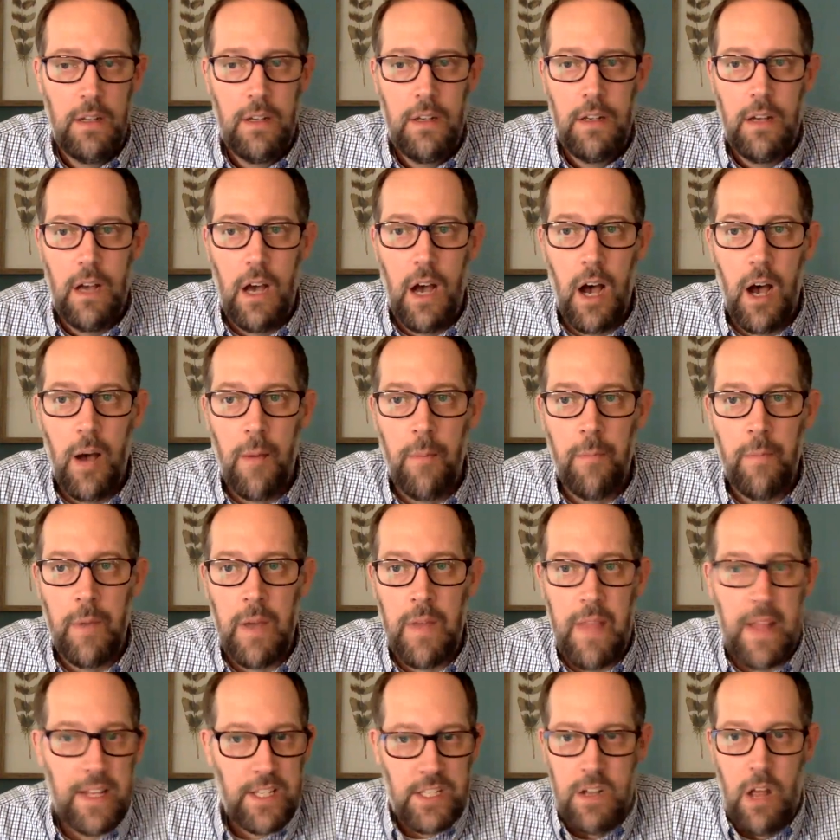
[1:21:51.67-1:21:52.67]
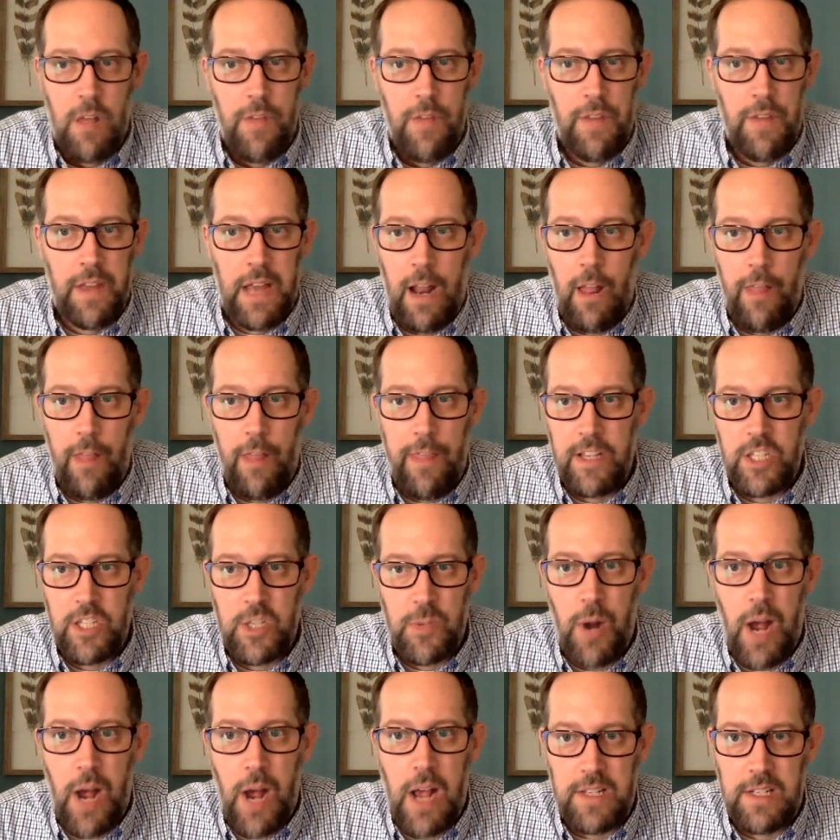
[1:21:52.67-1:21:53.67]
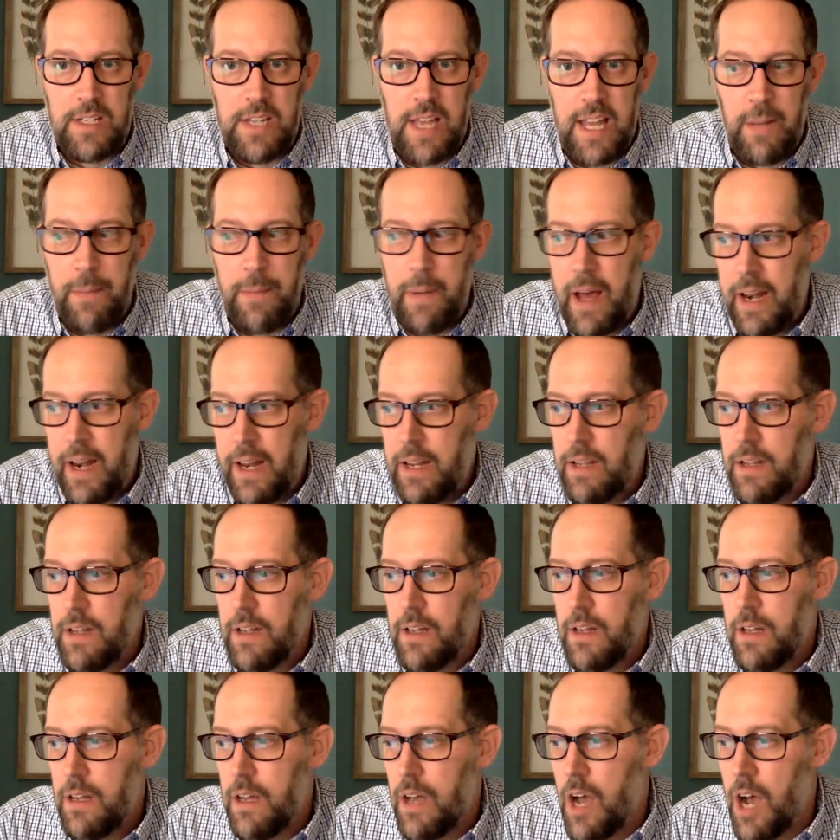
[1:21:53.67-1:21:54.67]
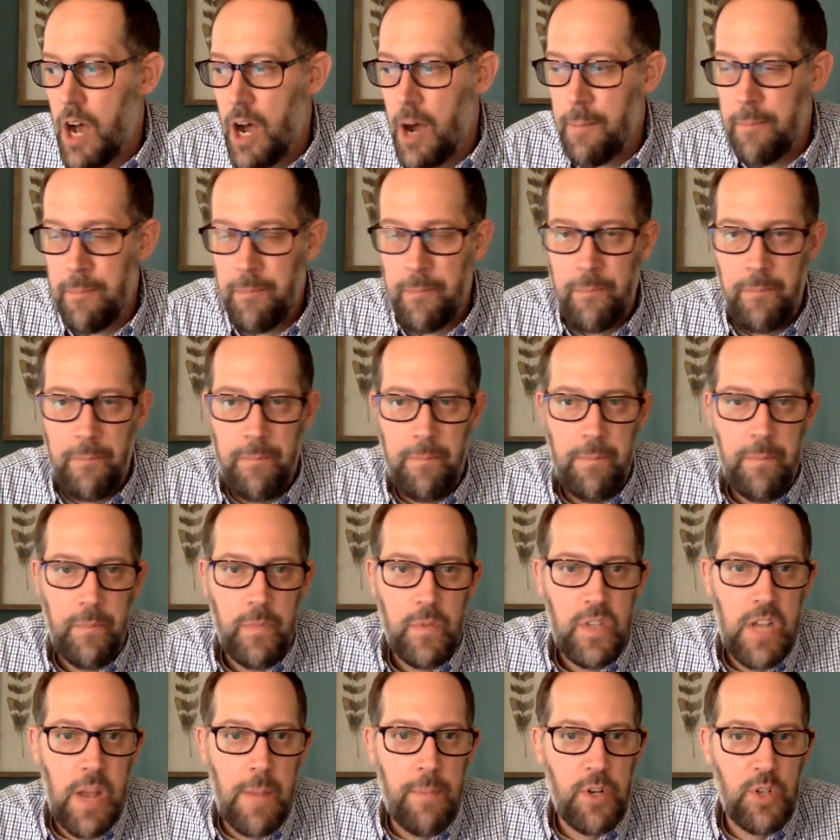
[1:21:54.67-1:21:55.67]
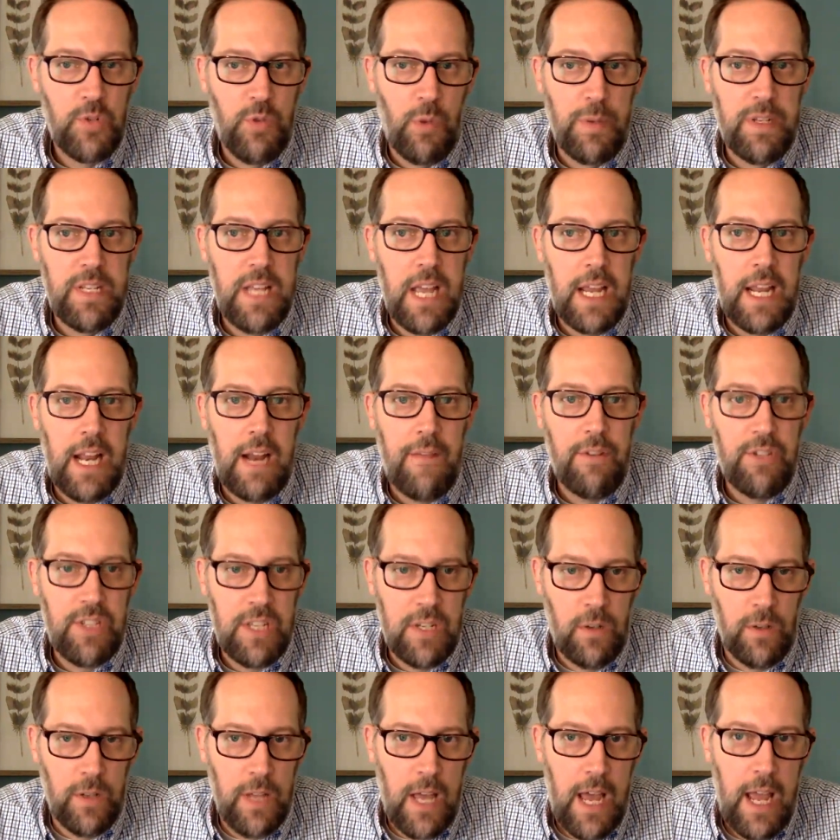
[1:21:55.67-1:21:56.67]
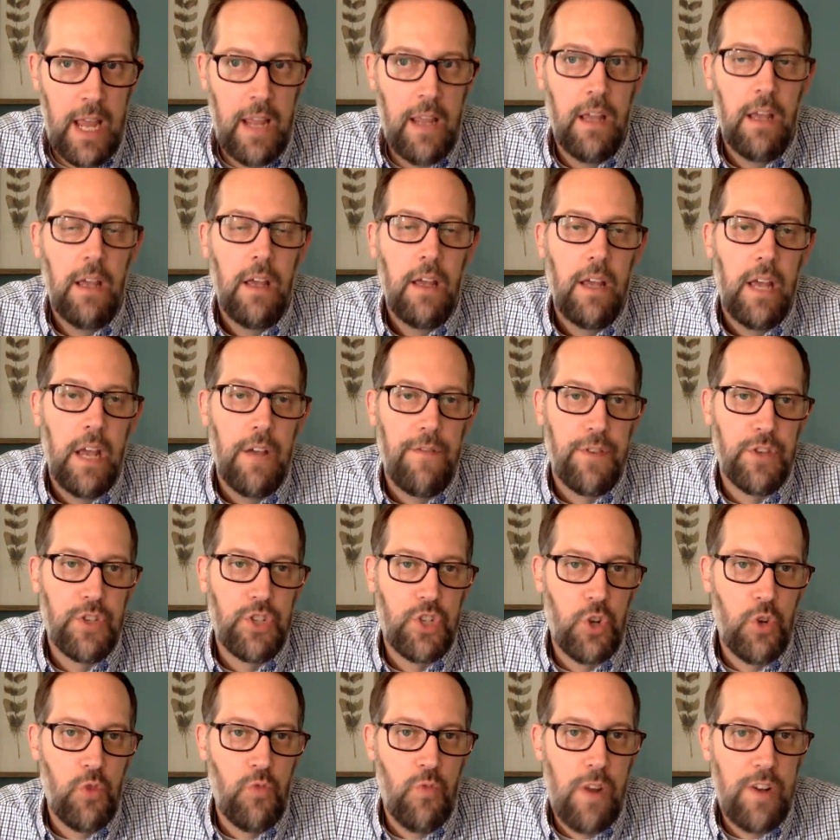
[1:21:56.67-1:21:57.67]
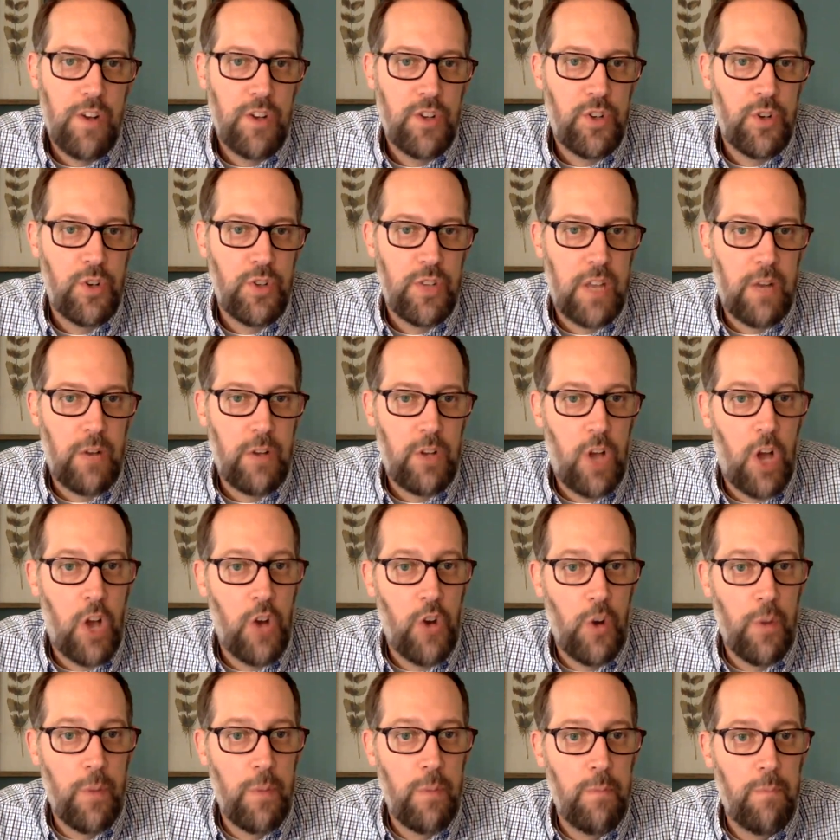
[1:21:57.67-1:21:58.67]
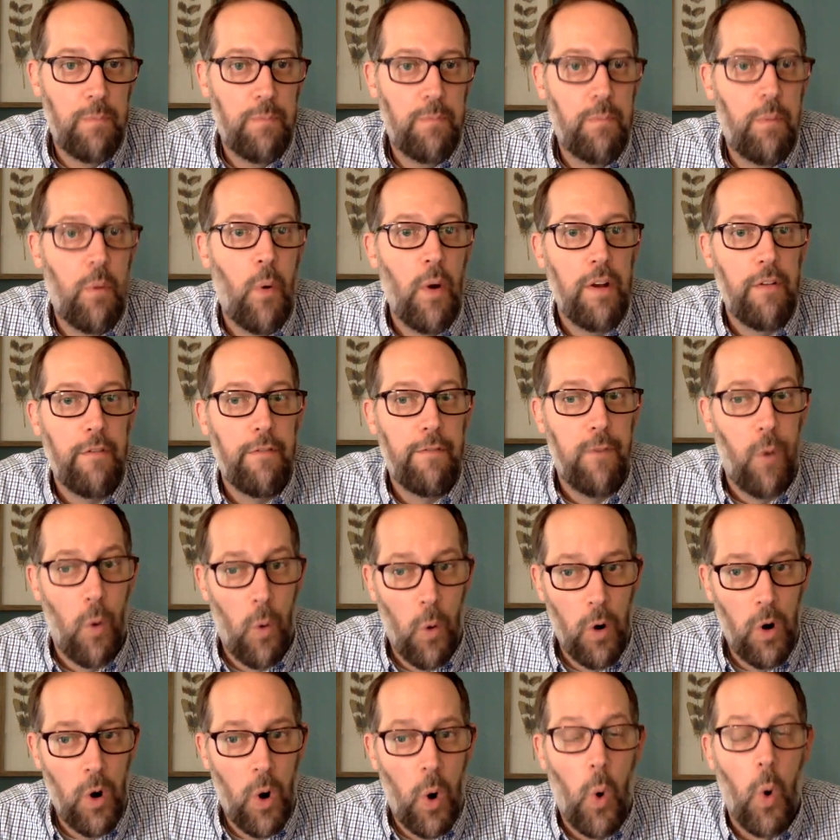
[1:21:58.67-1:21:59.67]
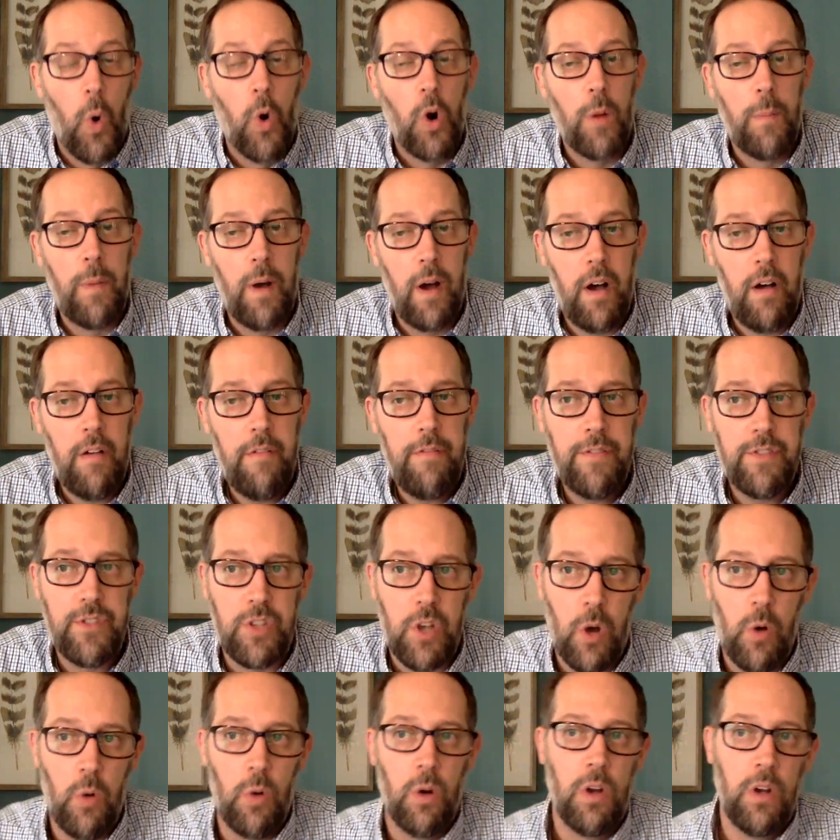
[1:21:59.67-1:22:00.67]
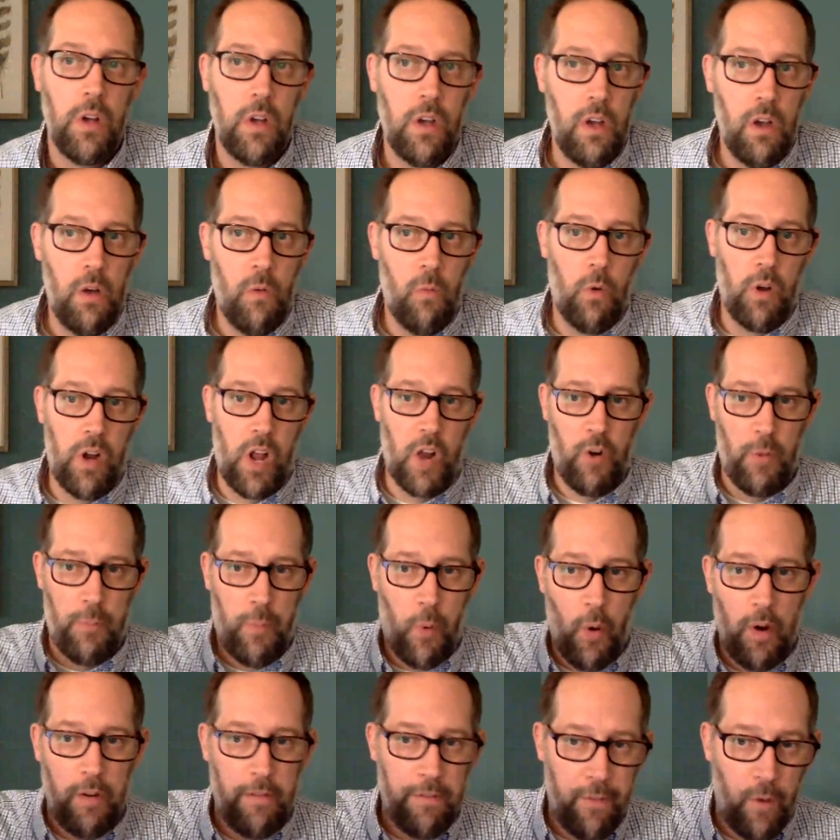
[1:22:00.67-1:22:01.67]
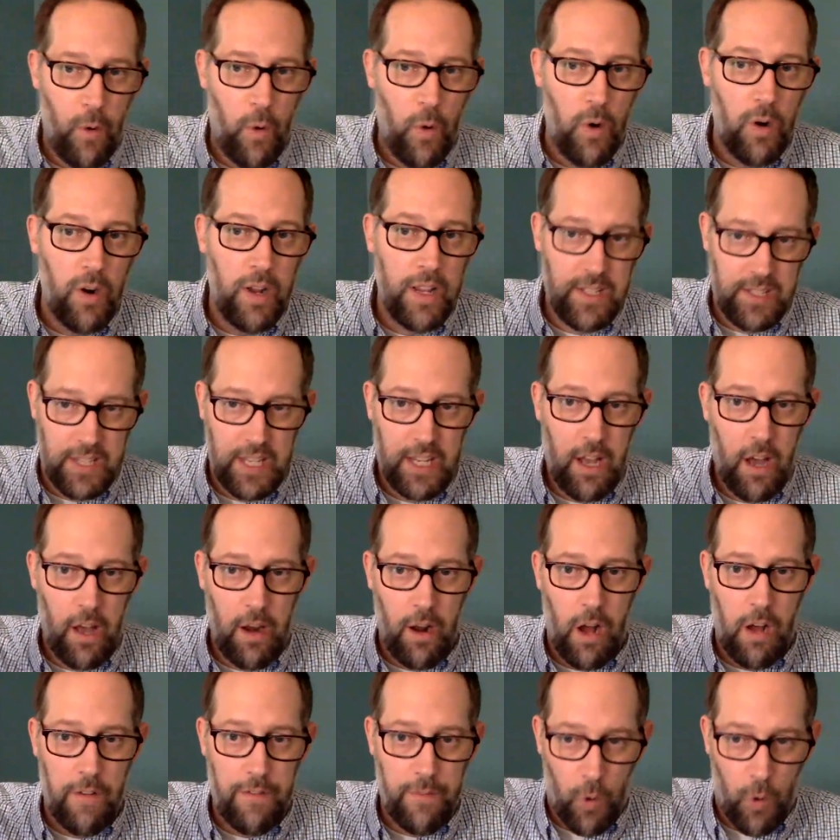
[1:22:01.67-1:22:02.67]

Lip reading: and that's nothing I don't think surprising to anybody. Temperature will be taken every single day. If the student registers at 100.4 or above, so 100.4 is the cutoff